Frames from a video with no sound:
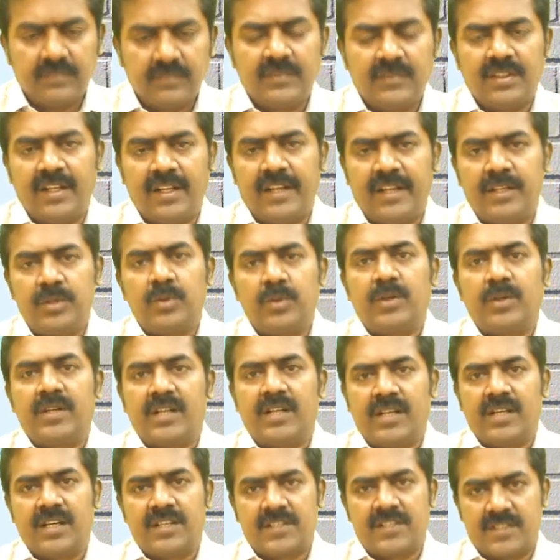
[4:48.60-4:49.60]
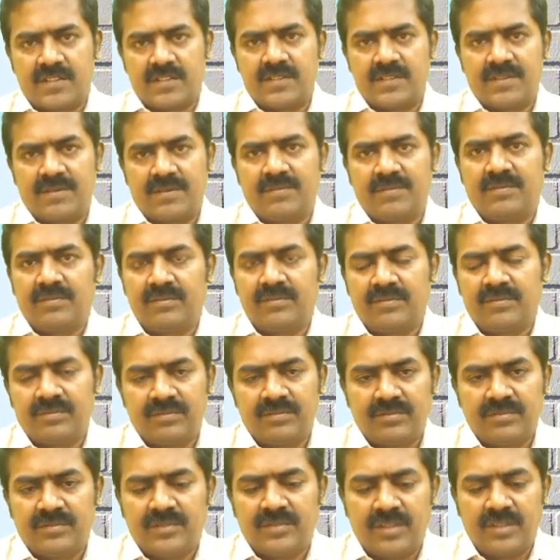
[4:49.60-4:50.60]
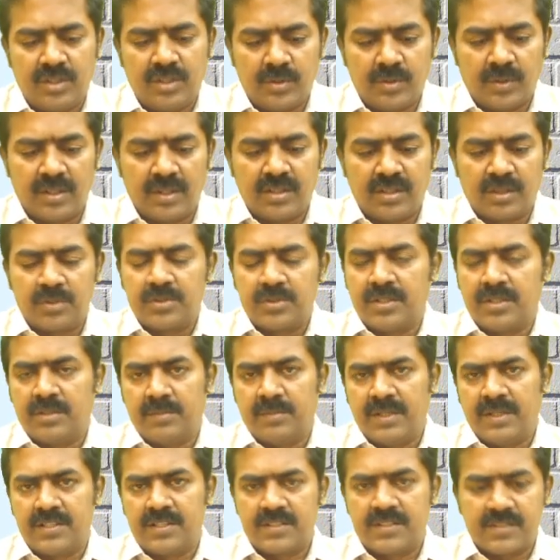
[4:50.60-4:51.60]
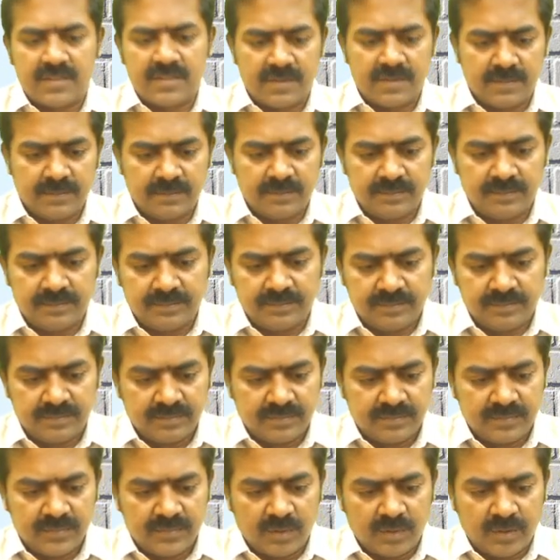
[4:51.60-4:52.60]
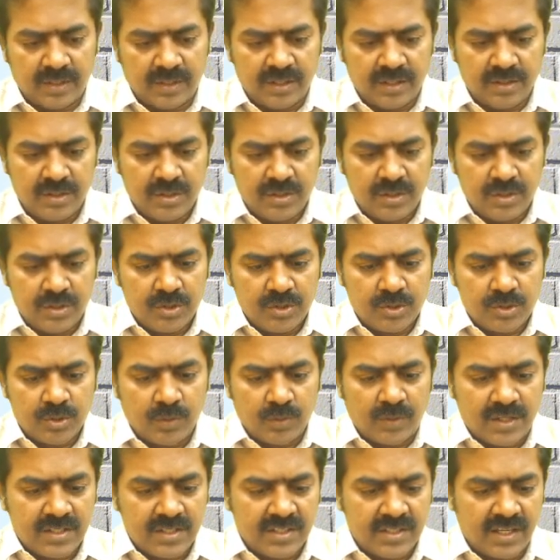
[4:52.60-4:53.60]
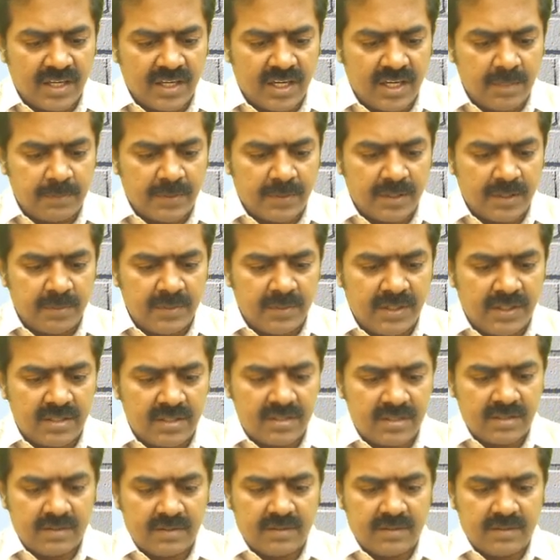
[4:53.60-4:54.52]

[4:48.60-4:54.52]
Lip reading: Like 200 hours. 12,000 minutes. Okay, so what is the rate per minute?